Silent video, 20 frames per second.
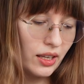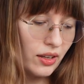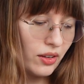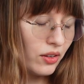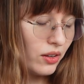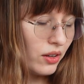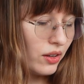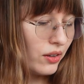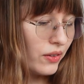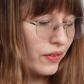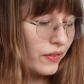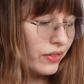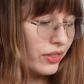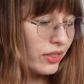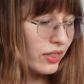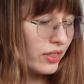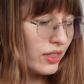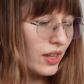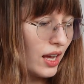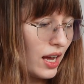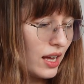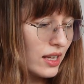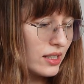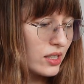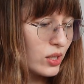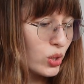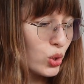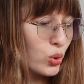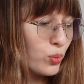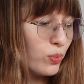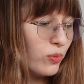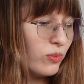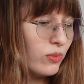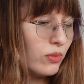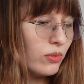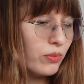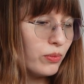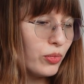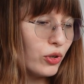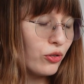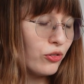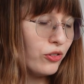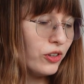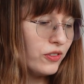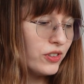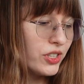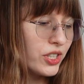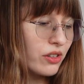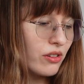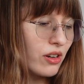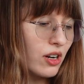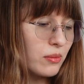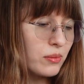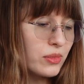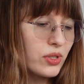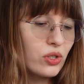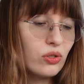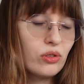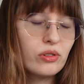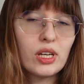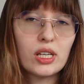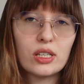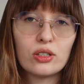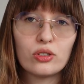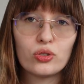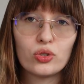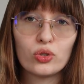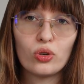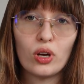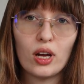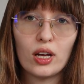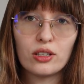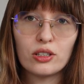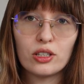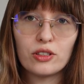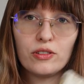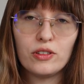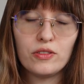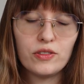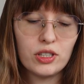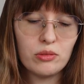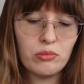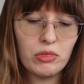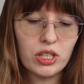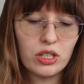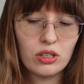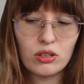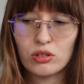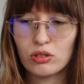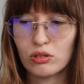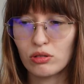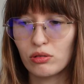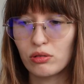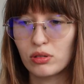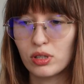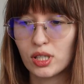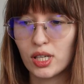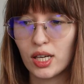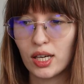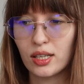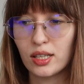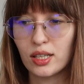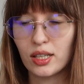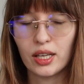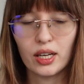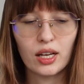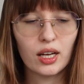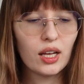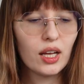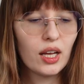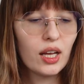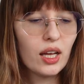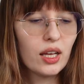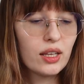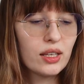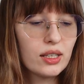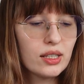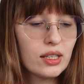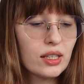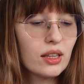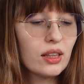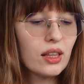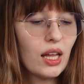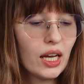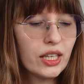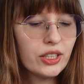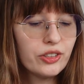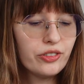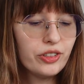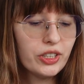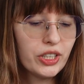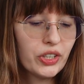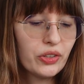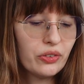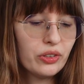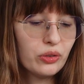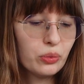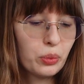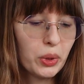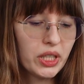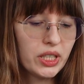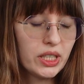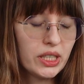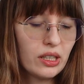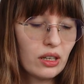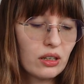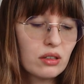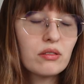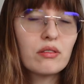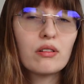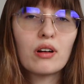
has, per 50 grams you get 250 meters, so it's kind of like light fingering weight yarn.